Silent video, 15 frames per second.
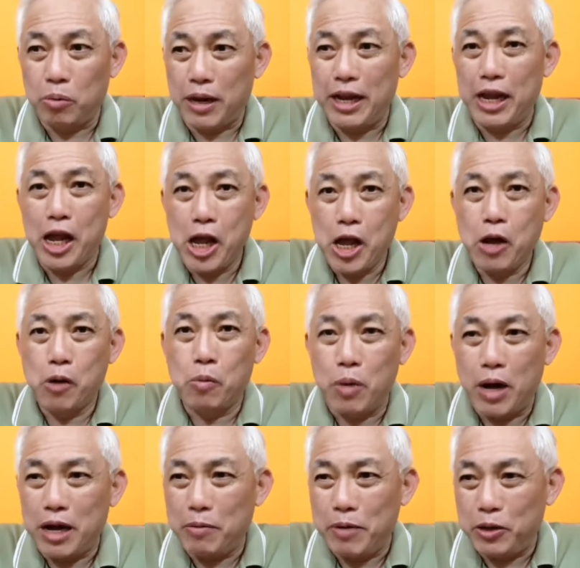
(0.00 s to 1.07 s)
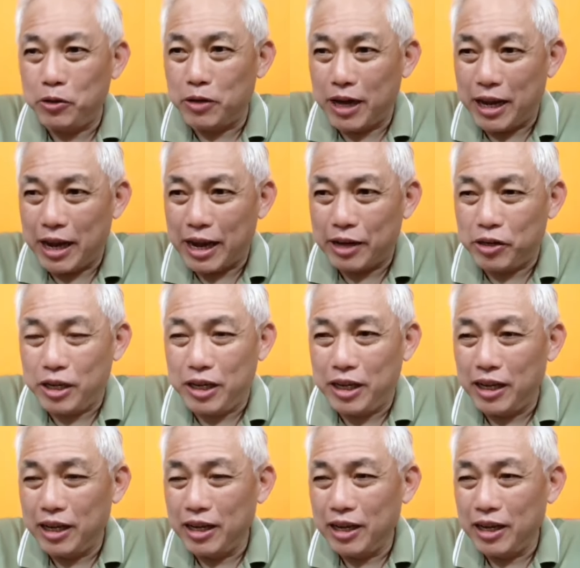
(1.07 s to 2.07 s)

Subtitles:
why should I actually